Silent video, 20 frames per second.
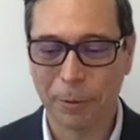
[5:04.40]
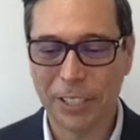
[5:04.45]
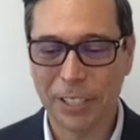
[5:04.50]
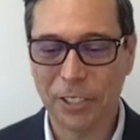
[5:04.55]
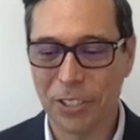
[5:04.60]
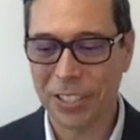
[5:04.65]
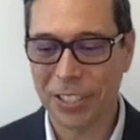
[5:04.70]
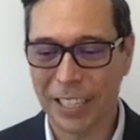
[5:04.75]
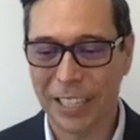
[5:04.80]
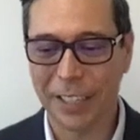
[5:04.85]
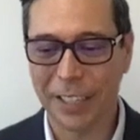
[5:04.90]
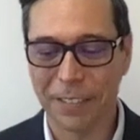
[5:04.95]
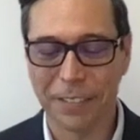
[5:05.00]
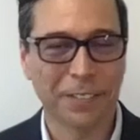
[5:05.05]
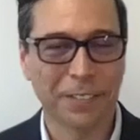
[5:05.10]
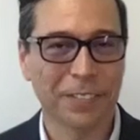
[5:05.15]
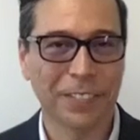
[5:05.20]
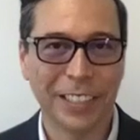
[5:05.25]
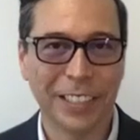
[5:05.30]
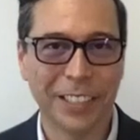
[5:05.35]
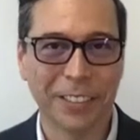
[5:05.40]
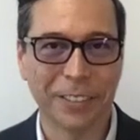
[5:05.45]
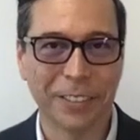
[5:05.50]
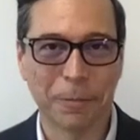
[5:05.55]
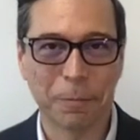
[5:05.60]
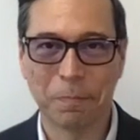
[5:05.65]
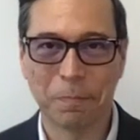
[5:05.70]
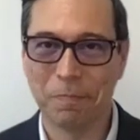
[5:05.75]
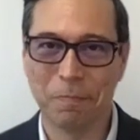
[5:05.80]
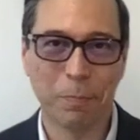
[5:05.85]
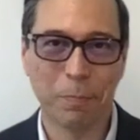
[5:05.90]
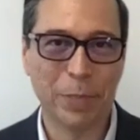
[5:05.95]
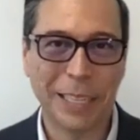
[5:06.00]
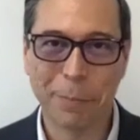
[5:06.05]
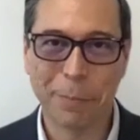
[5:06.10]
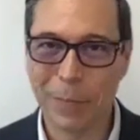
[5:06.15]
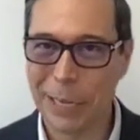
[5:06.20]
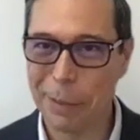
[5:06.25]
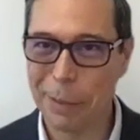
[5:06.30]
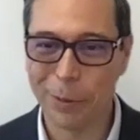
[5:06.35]
really just kind of, you know,
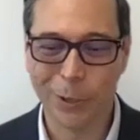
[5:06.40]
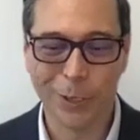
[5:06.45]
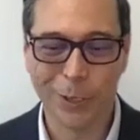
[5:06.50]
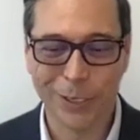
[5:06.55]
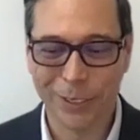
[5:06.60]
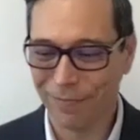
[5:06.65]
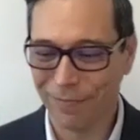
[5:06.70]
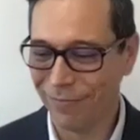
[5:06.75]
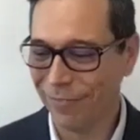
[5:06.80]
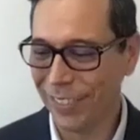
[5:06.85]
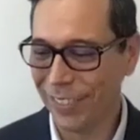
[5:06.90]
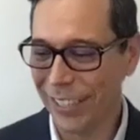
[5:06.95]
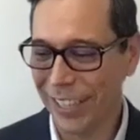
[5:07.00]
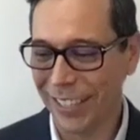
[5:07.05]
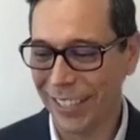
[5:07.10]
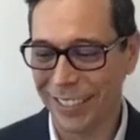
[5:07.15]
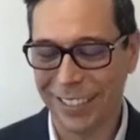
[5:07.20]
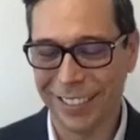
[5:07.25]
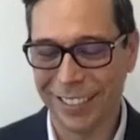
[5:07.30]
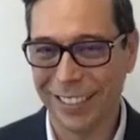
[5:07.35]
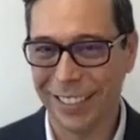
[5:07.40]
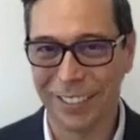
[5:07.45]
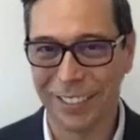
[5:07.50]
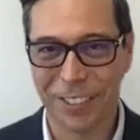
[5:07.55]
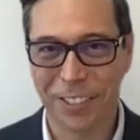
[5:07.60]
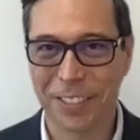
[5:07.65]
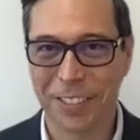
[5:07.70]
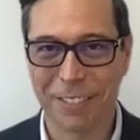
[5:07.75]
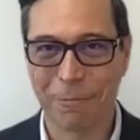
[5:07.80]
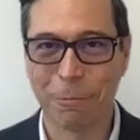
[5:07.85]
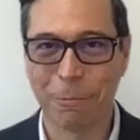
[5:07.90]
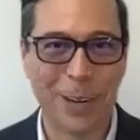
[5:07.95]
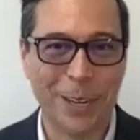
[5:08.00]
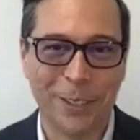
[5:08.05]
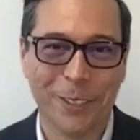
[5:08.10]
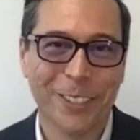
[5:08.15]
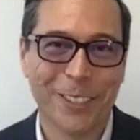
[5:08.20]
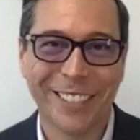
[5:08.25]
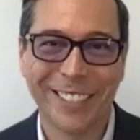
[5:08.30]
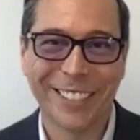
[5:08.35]
being people that, you know, just
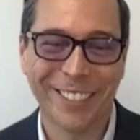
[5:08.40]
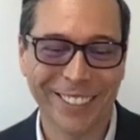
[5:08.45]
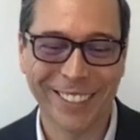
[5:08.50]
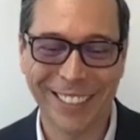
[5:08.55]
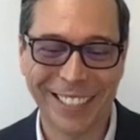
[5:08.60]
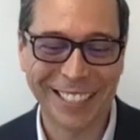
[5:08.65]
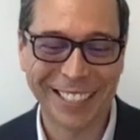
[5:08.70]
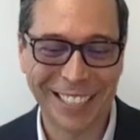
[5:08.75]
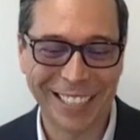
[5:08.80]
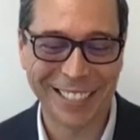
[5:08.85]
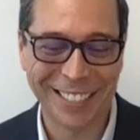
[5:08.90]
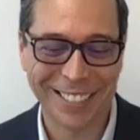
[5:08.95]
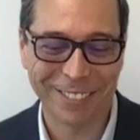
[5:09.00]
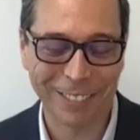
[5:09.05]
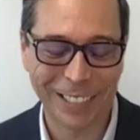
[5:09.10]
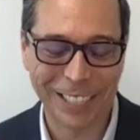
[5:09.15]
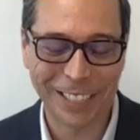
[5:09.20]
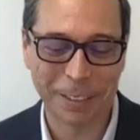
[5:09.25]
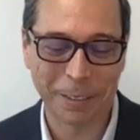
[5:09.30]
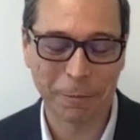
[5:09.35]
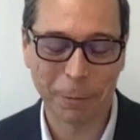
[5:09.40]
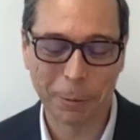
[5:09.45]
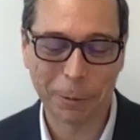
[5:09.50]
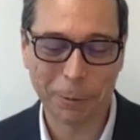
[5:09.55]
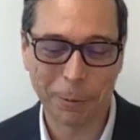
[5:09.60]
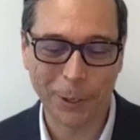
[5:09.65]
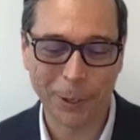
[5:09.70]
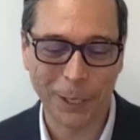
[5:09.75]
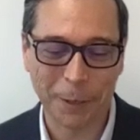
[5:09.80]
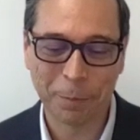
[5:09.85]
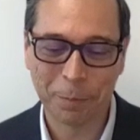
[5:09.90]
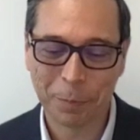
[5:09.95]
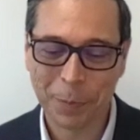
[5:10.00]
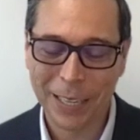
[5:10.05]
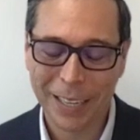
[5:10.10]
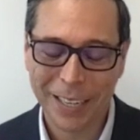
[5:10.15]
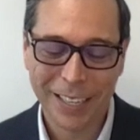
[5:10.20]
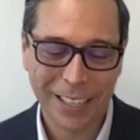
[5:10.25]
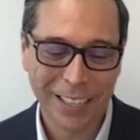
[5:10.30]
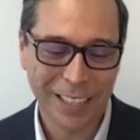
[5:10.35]
wandered to the earth, I guess, around where we were.
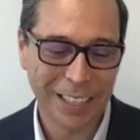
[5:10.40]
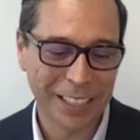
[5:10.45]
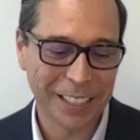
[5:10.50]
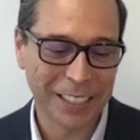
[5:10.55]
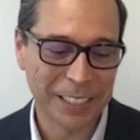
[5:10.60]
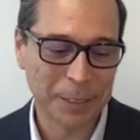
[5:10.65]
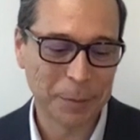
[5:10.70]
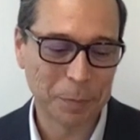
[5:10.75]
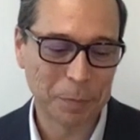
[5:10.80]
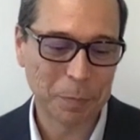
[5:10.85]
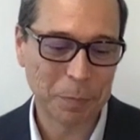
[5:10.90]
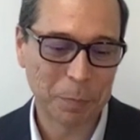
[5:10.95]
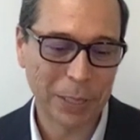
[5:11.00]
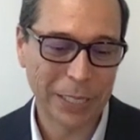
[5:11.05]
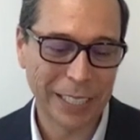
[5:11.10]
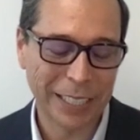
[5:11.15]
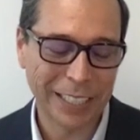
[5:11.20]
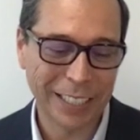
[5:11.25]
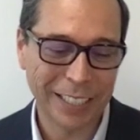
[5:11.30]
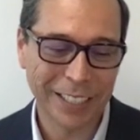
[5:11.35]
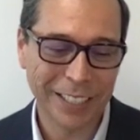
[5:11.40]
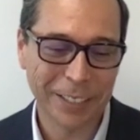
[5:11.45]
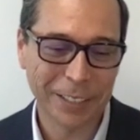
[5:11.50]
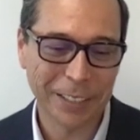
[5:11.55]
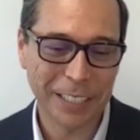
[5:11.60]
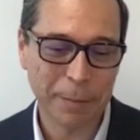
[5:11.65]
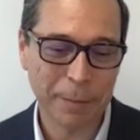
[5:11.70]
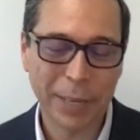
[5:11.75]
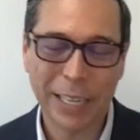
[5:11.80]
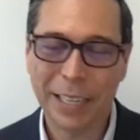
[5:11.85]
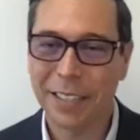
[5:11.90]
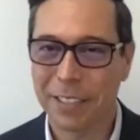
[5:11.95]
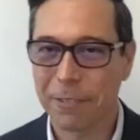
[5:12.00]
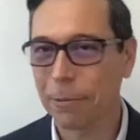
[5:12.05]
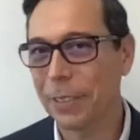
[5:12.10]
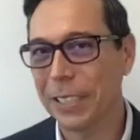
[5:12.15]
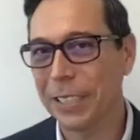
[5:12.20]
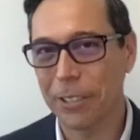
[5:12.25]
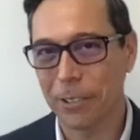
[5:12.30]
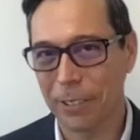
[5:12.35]
Um, but you know, it made us
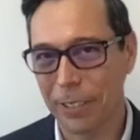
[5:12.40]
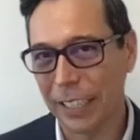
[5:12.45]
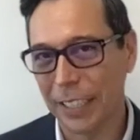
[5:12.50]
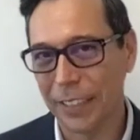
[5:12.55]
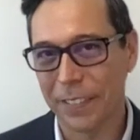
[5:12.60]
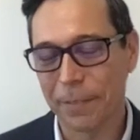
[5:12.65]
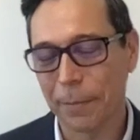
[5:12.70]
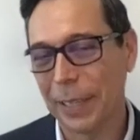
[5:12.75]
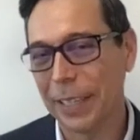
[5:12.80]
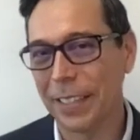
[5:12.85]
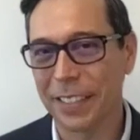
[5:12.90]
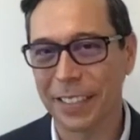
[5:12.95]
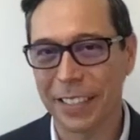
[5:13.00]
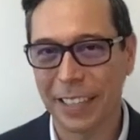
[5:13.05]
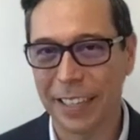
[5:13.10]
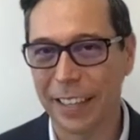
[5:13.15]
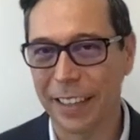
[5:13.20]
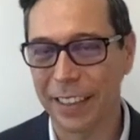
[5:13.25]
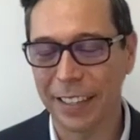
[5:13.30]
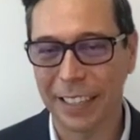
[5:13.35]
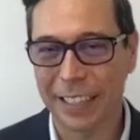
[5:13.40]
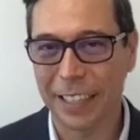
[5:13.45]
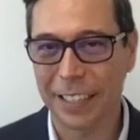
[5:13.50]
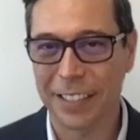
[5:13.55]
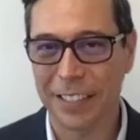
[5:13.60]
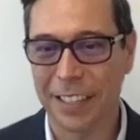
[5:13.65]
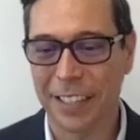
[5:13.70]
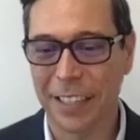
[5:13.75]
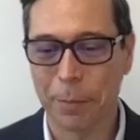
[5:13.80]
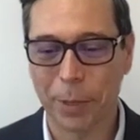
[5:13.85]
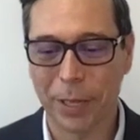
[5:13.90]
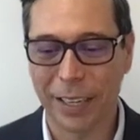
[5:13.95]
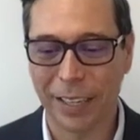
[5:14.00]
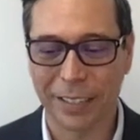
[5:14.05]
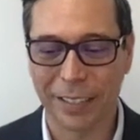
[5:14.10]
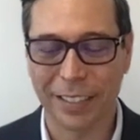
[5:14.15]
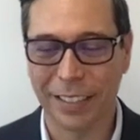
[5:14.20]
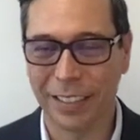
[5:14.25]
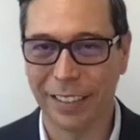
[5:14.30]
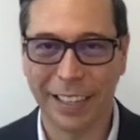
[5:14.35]
really creative, made us kind of think outside the
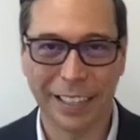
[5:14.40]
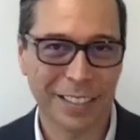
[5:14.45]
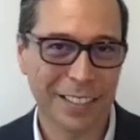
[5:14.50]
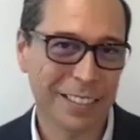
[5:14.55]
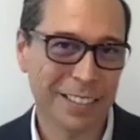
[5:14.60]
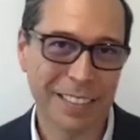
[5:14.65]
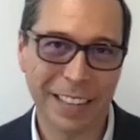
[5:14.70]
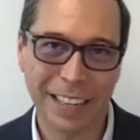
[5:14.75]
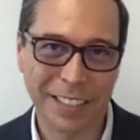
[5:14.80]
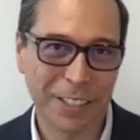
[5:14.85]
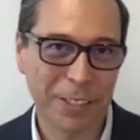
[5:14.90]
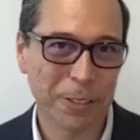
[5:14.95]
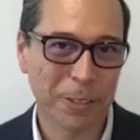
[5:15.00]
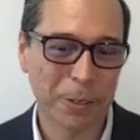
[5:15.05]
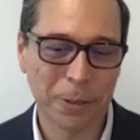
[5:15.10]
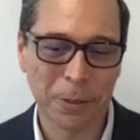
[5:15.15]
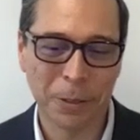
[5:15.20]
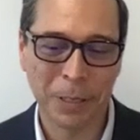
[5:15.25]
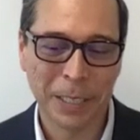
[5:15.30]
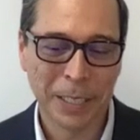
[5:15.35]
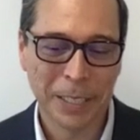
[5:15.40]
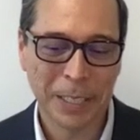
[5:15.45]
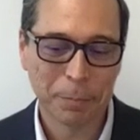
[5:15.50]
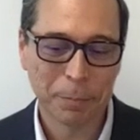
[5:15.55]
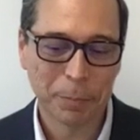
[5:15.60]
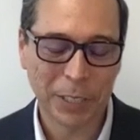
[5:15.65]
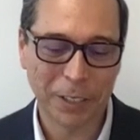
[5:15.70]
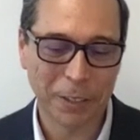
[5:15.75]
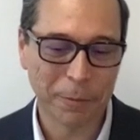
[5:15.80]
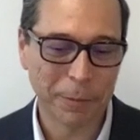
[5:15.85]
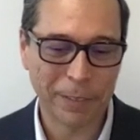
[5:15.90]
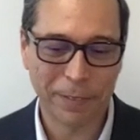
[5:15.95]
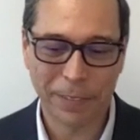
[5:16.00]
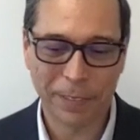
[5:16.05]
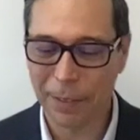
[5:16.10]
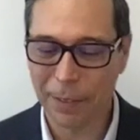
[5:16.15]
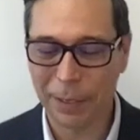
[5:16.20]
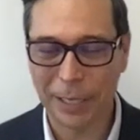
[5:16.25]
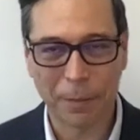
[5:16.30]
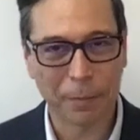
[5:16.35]
box. And that's that's who, you know, my
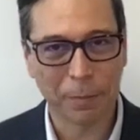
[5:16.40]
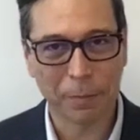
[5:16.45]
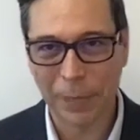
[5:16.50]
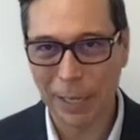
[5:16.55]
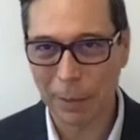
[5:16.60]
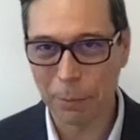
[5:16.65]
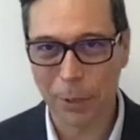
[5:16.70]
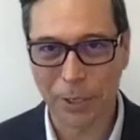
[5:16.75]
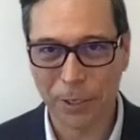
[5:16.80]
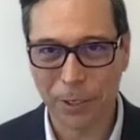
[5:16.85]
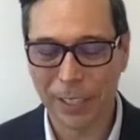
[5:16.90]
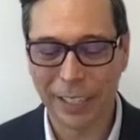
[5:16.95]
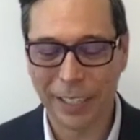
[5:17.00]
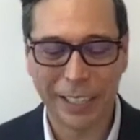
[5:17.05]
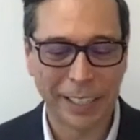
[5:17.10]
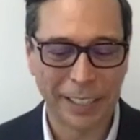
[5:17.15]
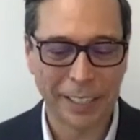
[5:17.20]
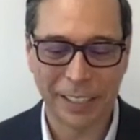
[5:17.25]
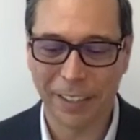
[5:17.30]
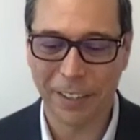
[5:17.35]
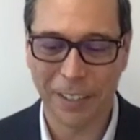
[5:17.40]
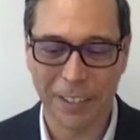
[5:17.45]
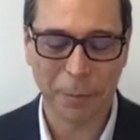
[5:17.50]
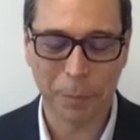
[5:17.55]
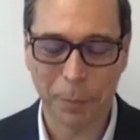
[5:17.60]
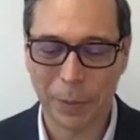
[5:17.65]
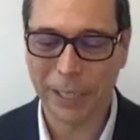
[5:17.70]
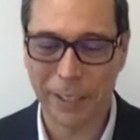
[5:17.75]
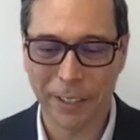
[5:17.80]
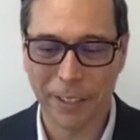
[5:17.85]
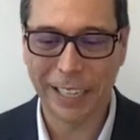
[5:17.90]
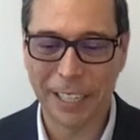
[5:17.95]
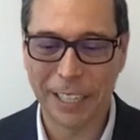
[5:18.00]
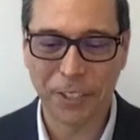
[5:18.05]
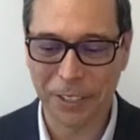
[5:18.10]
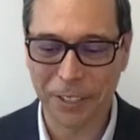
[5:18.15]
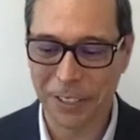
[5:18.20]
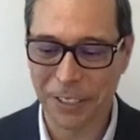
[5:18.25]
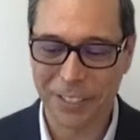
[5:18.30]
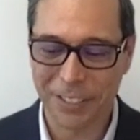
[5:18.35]
family and my brother and I are by our
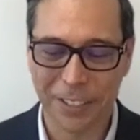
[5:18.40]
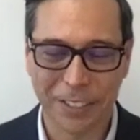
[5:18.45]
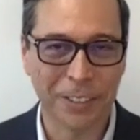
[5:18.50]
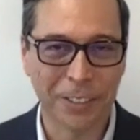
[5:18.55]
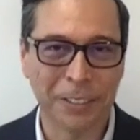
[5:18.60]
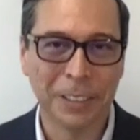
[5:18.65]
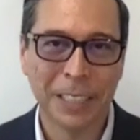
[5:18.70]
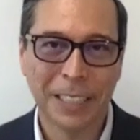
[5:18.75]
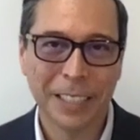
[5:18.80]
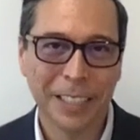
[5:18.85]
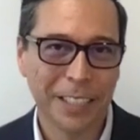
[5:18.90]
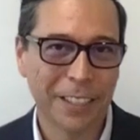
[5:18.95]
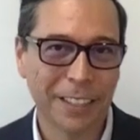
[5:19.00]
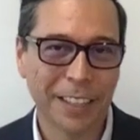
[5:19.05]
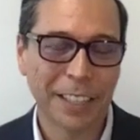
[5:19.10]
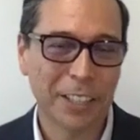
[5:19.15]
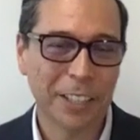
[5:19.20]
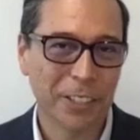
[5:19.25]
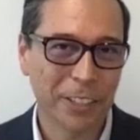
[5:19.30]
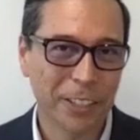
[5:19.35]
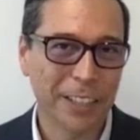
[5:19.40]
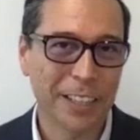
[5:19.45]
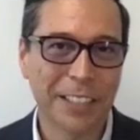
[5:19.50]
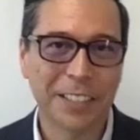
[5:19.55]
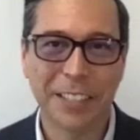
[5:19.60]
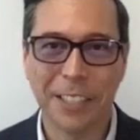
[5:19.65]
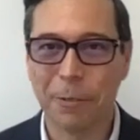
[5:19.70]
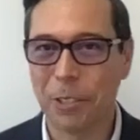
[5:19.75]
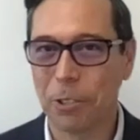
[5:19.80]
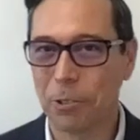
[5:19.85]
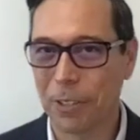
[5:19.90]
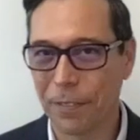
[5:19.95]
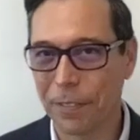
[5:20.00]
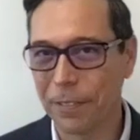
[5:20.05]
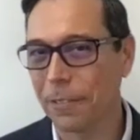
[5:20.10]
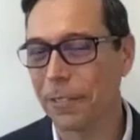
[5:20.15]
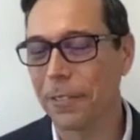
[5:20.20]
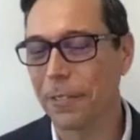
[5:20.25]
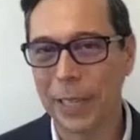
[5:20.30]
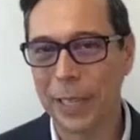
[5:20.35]
nature. And so, you know, that curiosity was
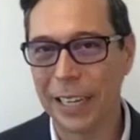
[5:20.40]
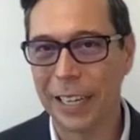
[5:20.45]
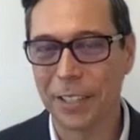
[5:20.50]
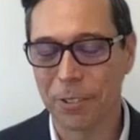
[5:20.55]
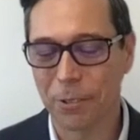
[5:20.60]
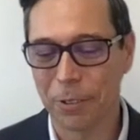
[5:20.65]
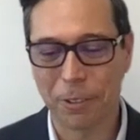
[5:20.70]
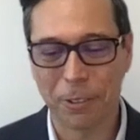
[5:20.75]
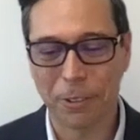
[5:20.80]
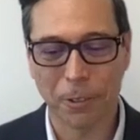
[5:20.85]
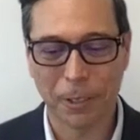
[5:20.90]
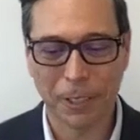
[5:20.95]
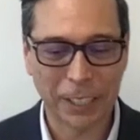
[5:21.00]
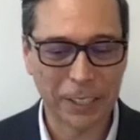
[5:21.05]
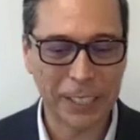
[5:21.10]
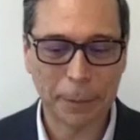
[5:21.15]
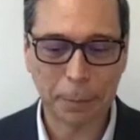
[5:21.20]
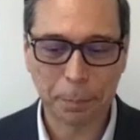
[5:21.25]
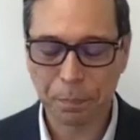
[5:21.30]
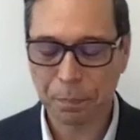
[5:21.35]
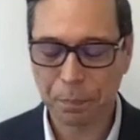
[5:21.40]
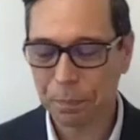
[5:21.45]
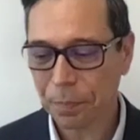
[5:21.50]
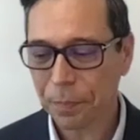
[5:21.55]
driven from that sort of growing up.